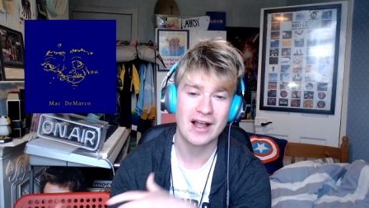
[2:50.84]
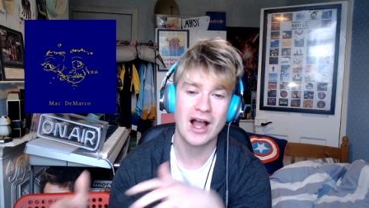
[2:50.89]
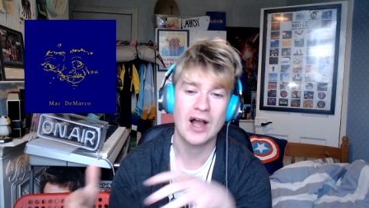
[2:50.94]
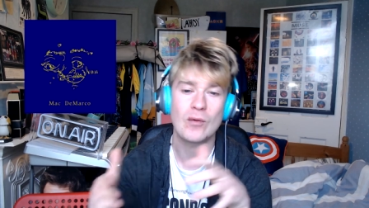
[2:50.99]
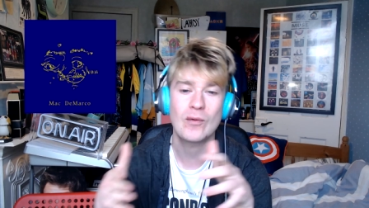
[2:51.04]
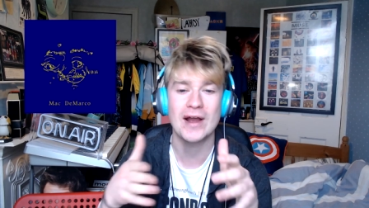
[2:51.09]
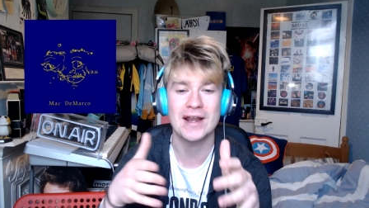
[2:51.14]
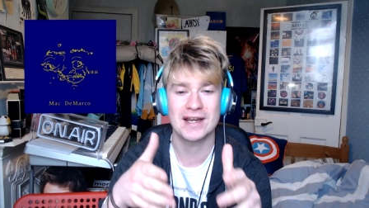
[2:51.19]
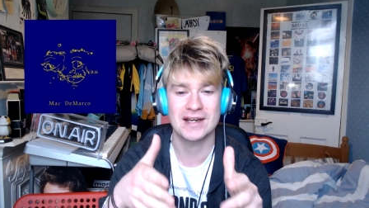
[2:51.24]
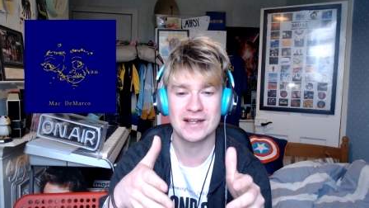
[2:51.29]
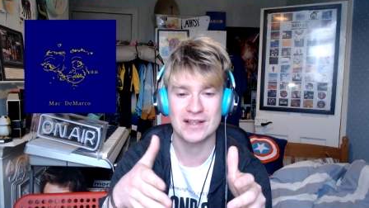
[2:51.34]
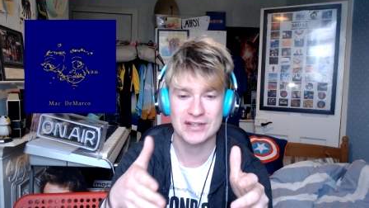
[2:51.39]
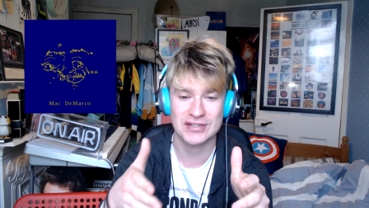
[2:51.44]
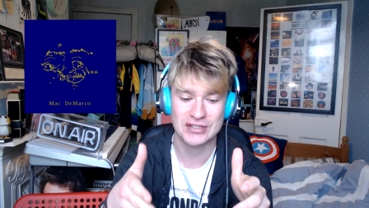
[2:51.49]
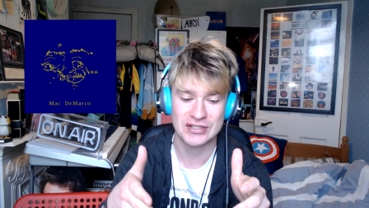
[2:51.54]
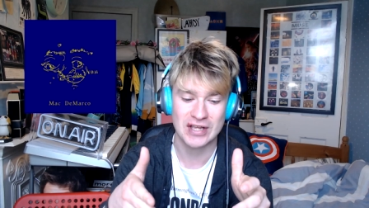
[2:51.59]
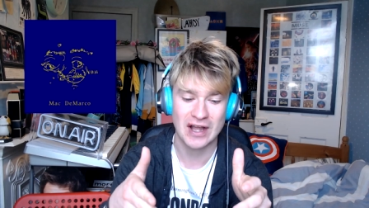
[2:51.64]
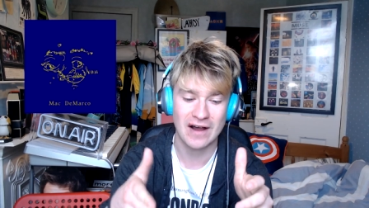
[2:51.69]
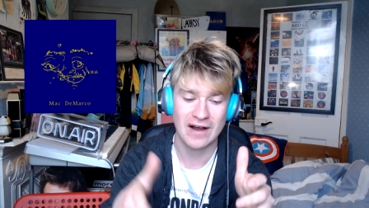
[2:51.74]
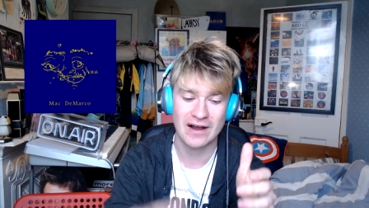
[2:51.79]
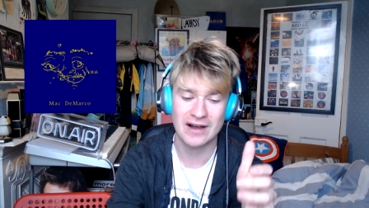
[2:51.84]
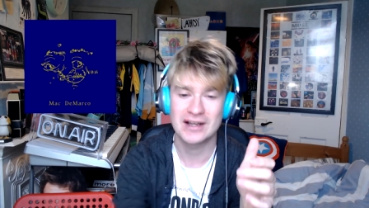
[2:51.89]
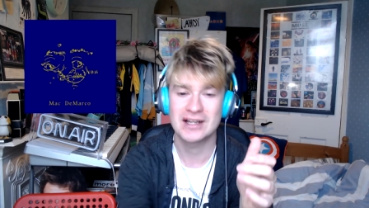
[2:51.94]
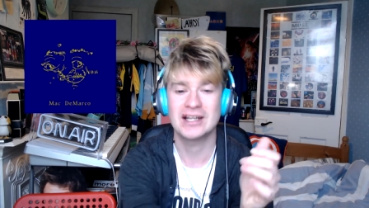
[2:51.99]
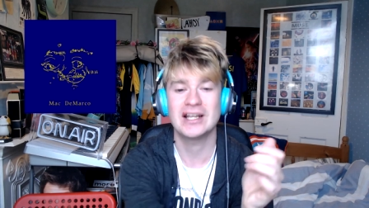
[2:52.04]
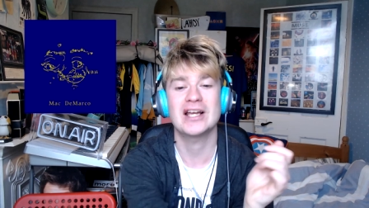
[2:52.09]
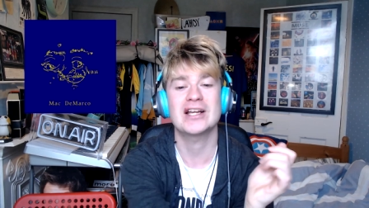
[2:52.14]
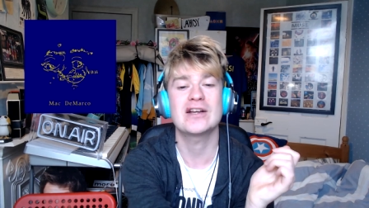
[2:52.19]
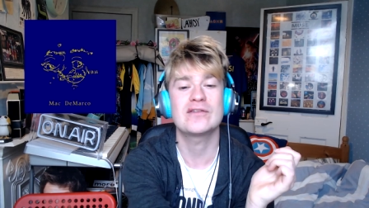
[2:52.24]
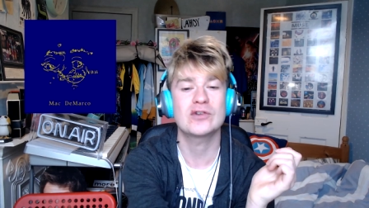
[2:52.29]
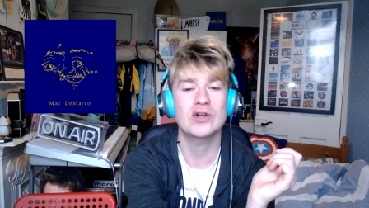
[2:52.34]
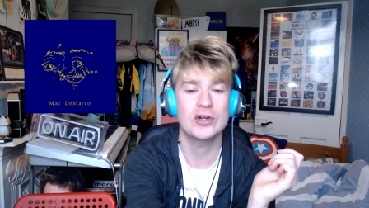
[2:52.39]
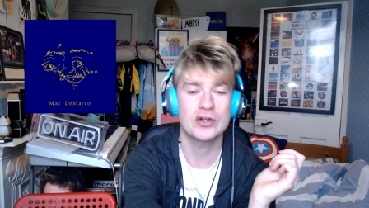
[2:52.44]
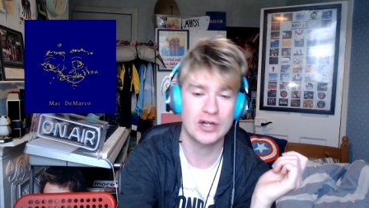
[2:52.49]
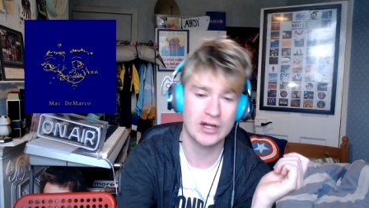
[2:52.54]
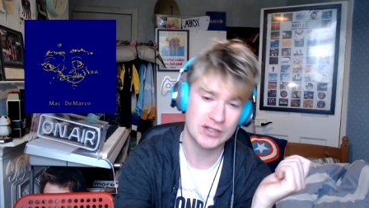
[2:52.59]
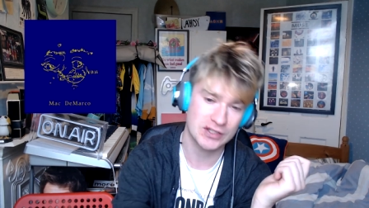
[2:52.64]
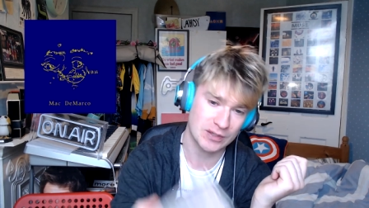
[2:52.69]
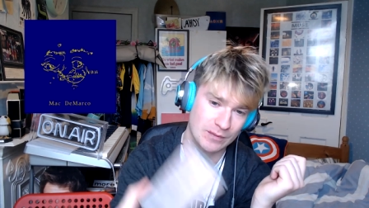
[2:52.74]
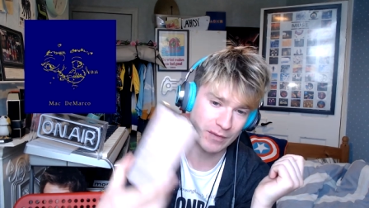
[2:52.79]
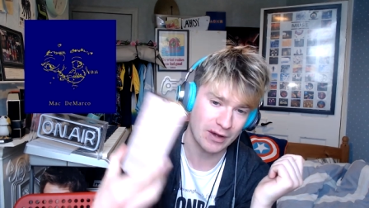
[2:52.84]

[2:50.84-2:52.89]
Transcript: went in at the start, like I've got notes on my